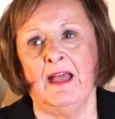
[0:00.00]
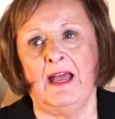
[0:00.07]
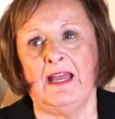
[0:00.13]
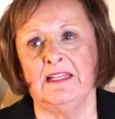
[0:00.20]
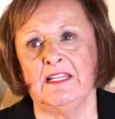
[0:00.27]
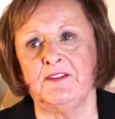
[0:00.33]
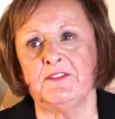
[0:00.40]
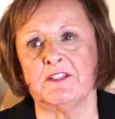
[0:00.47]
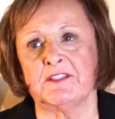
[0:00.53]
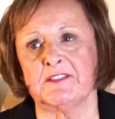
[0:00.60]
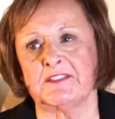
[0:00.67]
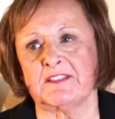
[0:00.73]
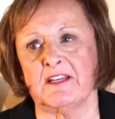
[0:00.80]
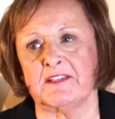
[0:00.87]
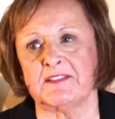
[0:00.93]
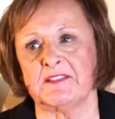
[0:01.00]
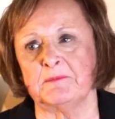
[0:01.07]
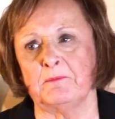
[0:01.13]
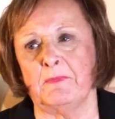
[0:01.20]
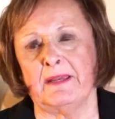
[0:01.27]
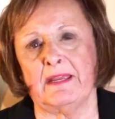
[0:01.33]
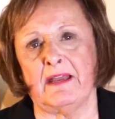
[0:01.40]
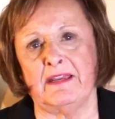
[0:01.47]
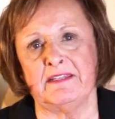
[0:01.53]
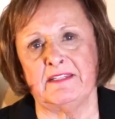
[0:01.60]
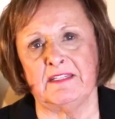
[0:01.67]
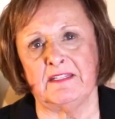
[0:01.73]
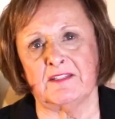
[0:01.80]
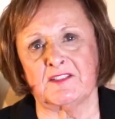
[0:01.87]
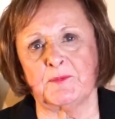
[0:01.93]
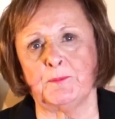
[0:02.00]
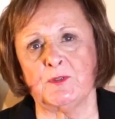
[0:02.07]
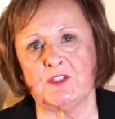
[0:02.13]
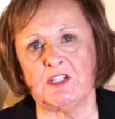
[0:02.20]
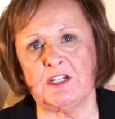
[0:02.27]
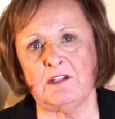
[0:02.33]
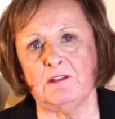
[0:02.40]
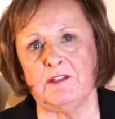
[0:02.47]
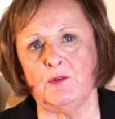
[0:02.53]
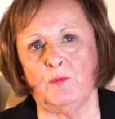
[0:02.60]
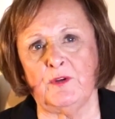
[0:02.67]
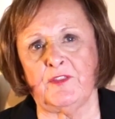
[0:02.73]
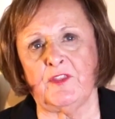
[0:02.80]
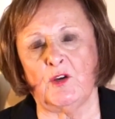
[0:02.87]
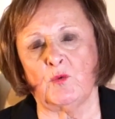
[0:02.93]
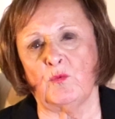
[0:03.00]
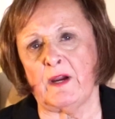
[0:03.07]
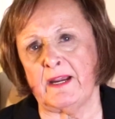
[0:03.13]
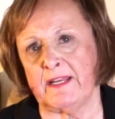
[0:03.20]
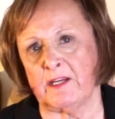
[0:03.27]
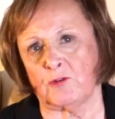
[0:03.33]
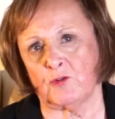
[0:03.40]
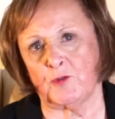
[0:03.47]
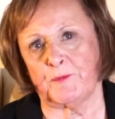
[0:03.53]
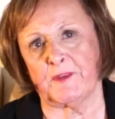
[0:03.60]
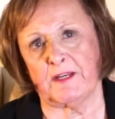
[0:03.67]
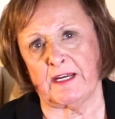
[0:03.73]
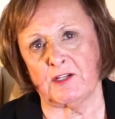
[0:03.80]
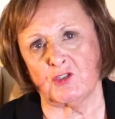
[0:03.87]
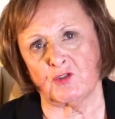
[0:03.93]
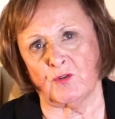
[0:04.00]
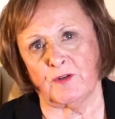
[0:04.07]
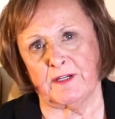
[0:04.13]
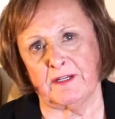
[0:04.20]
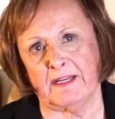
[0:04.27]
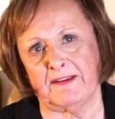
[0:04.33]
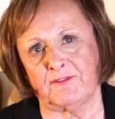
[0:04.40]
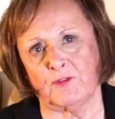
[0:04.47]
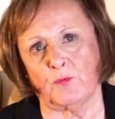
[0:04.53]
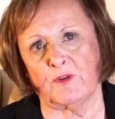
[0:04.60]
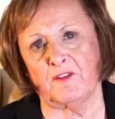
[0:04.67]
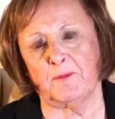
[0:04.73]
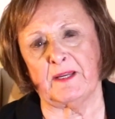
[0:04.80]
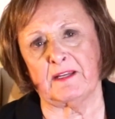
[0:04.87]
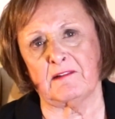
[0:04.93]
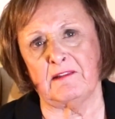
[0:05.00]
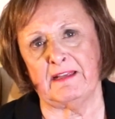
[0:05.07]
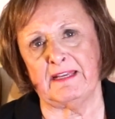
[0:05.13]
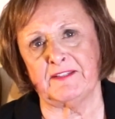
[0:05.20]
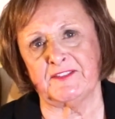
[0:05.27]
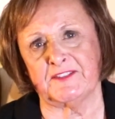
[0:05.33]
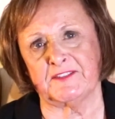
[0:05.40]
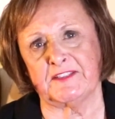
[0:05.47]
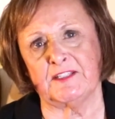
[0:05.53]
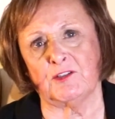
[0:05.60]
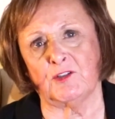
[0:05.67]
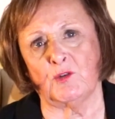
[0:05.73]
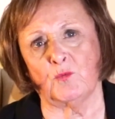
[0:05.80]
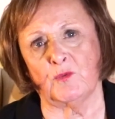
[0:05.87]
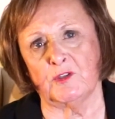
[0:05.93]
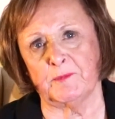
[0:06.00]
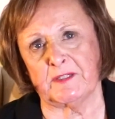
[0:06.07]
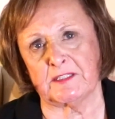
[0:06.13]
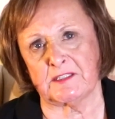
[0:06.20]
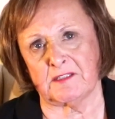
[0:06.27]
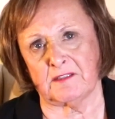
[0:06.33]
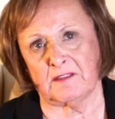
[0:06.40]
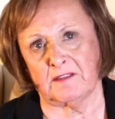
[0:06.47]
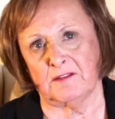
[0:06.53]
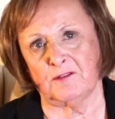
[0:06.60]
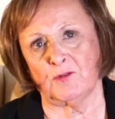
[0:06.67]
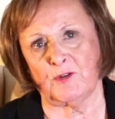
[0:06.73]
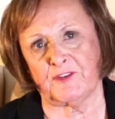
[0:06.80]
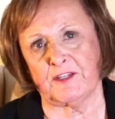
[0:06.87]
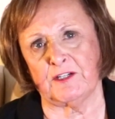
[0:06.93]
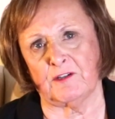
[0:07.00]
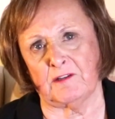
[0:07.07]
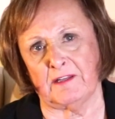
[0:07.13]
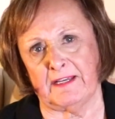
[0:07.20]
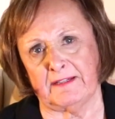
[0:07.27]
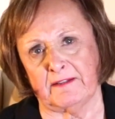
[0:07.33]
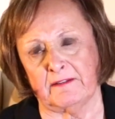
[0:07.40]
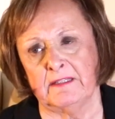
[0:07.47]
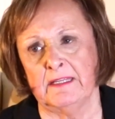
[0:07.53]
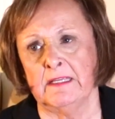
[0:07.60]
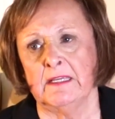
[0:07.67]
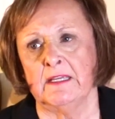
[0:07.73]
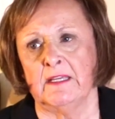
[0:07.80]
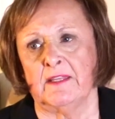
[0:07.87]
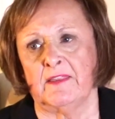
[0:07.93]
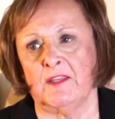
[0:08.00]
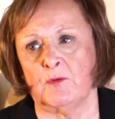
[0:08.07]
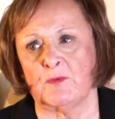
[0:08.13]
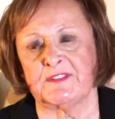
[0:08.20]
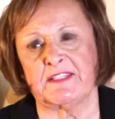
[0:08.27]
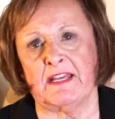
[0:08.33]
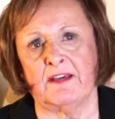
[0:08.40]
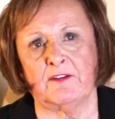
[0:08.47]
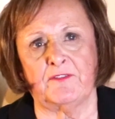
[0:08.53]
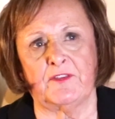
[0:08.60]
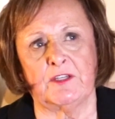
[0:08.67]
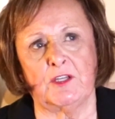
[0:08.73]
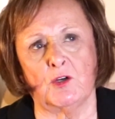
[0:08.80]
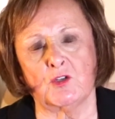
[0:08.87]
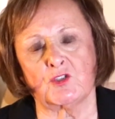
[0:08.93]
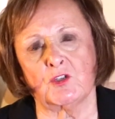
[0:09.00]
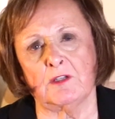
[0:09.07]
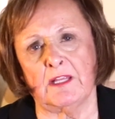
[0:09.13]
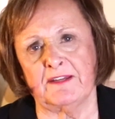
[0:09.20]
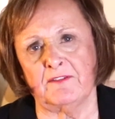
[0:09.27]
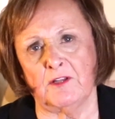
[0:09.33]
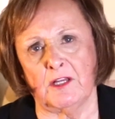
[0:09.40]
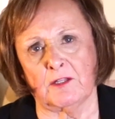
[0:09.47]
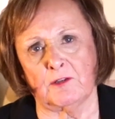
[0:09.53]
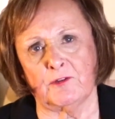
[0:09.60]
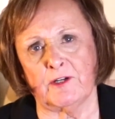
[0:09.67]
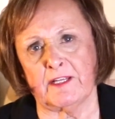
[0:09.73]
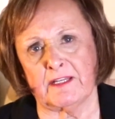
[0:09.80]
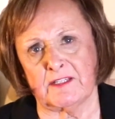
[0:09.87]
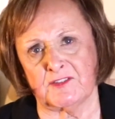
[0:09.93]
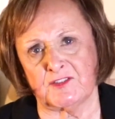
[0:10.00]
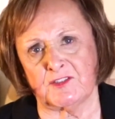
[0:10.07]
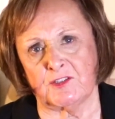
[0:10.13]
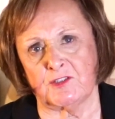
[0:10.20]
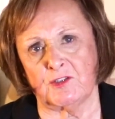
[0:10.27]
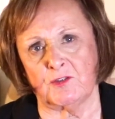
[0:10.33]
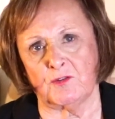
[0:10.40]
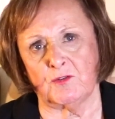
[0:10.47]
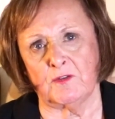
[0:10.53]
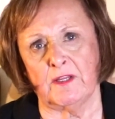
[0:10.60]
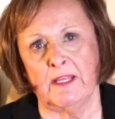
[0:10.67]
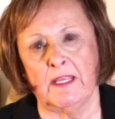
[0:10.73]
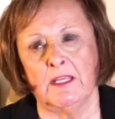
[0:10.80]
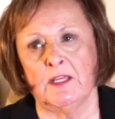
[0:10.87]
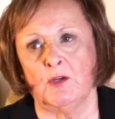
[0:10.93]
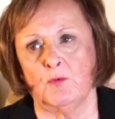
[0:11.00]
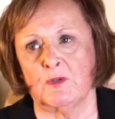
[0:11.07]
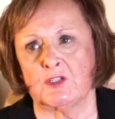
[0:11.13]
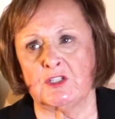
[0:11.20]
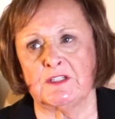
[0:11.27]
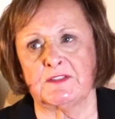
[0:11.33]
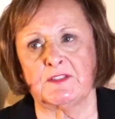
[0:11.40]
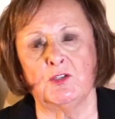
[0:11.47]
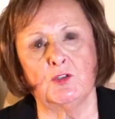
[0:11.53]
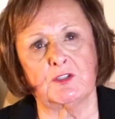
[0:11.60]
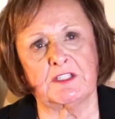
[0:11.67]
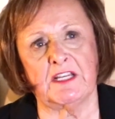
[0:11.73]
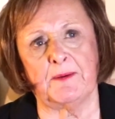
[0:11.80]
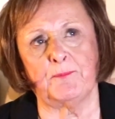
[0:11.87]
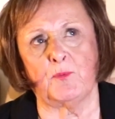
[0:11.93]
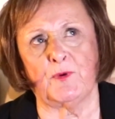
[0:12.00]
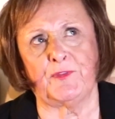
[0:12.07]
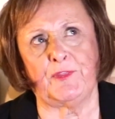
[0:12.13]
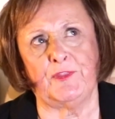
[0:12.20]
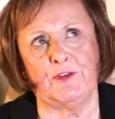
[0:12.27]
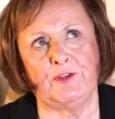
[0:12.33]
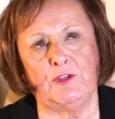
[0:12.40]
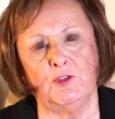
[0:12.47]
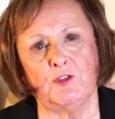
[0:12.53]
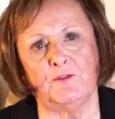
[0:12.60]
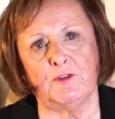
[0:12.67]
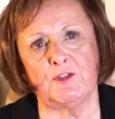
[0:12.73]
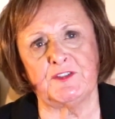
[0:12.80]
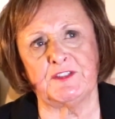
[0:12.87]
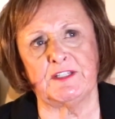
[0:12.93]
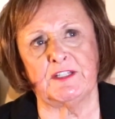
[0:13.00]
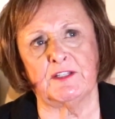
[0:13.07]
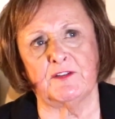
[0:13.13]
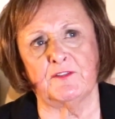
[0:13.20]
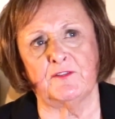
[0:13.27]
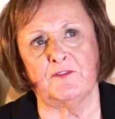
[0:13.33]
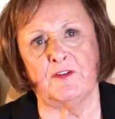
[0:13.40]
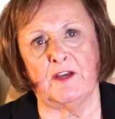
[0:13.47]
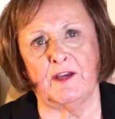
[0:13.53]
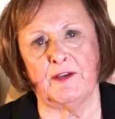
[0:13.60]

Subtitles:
I love to discuss my ideas, particularly with a writing group that I joined after one of my classes here in Wilmington, North Carolina, that was out of the Osher Lifelong Learning Institute, which is hooked up with the University of